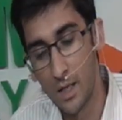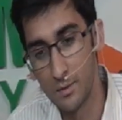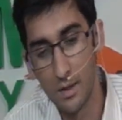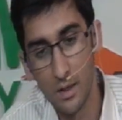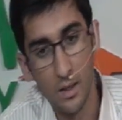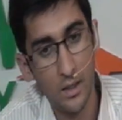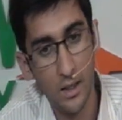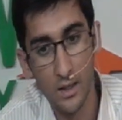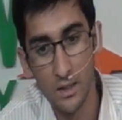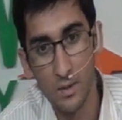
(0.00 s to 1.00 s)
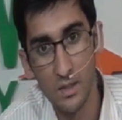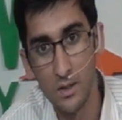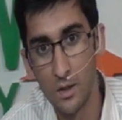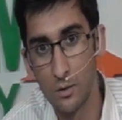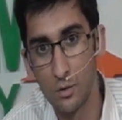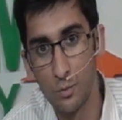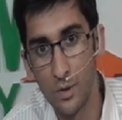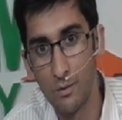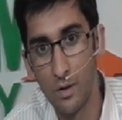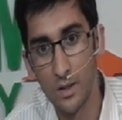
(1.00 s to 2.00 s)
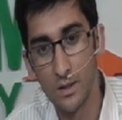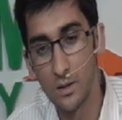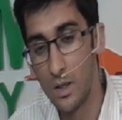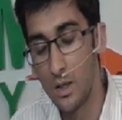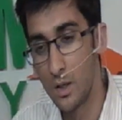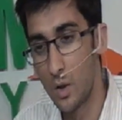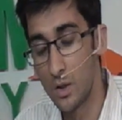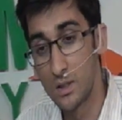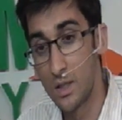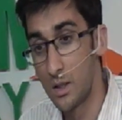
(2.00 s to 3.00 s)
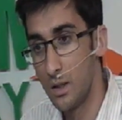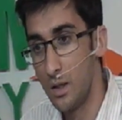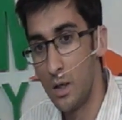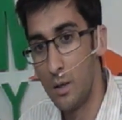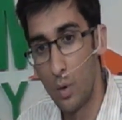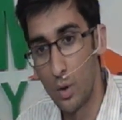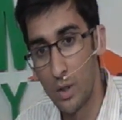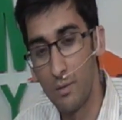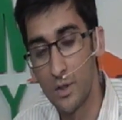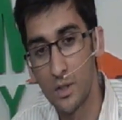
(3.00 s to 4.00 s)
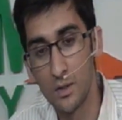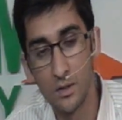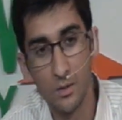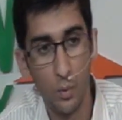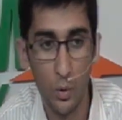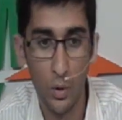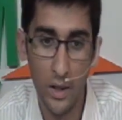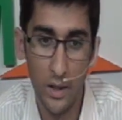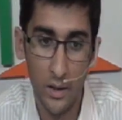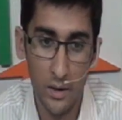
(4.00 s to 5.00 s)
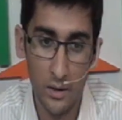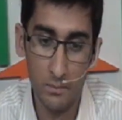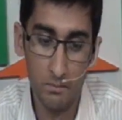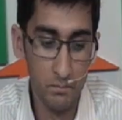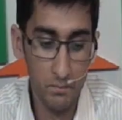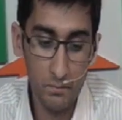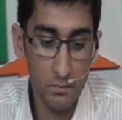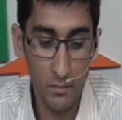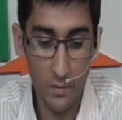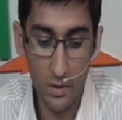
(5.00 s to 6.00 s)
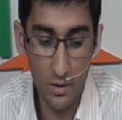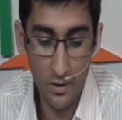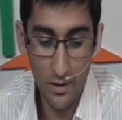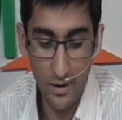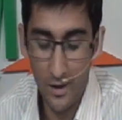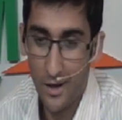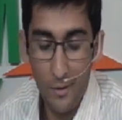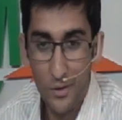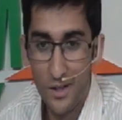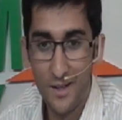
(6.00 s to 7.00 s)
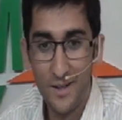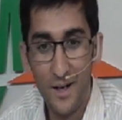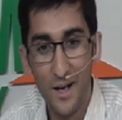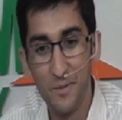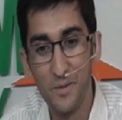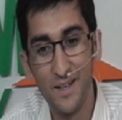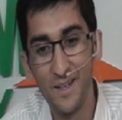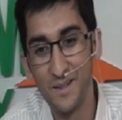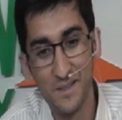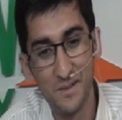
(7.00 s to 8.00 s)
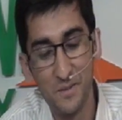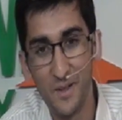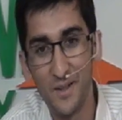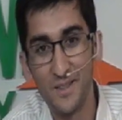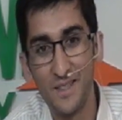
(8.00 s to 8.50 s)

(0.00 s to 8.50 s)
faculty and especially Dr. Sumer for his constant motivation, support and uh, everything. I am here just because